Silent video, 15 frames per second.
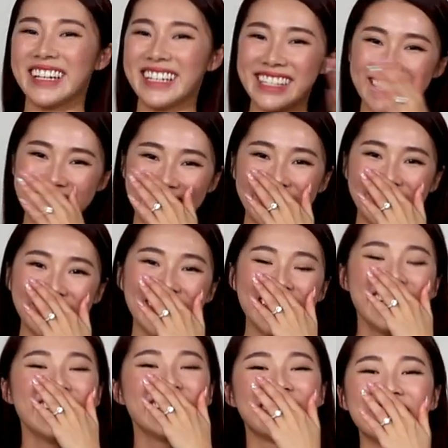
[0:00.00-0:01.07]
myself
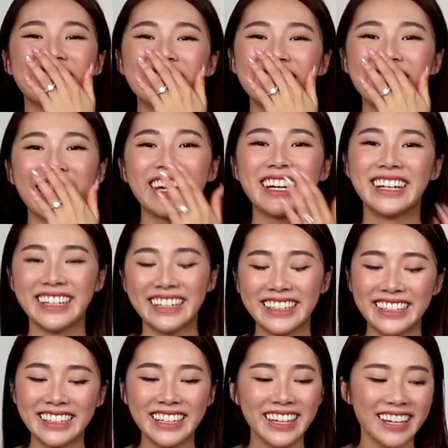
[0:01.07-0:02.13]
to look like
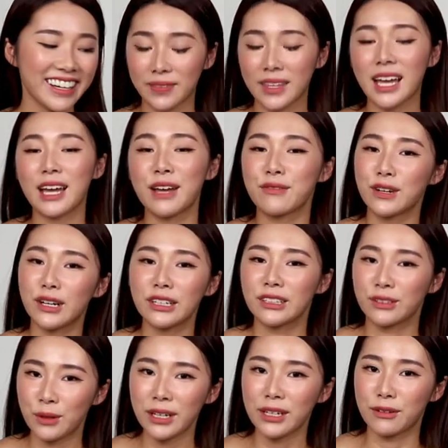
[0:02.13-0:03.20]
her. I've
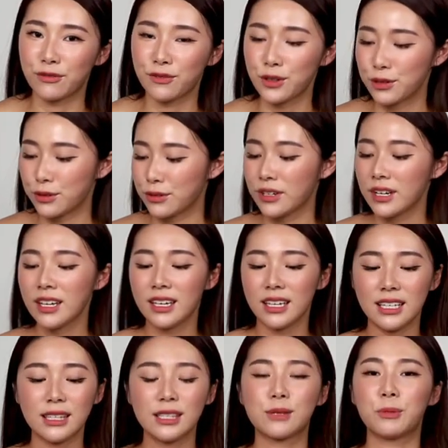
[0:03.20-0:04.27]
got quite a few
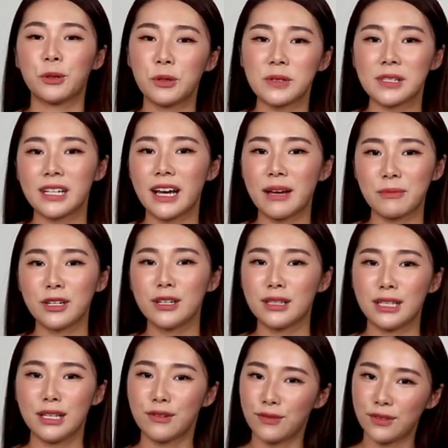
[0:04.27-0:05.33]
inspos, like I'm
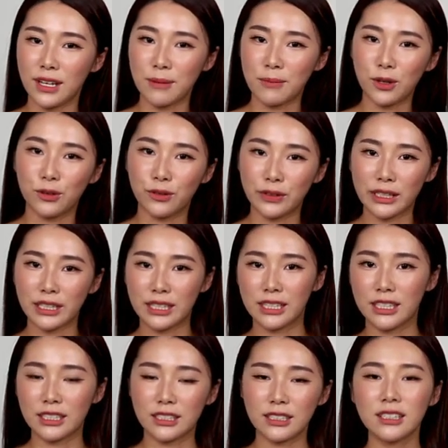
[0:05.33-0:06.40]
gonna leave them over
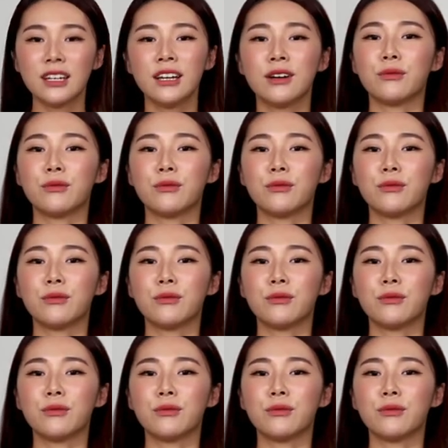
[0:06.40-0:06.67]
here.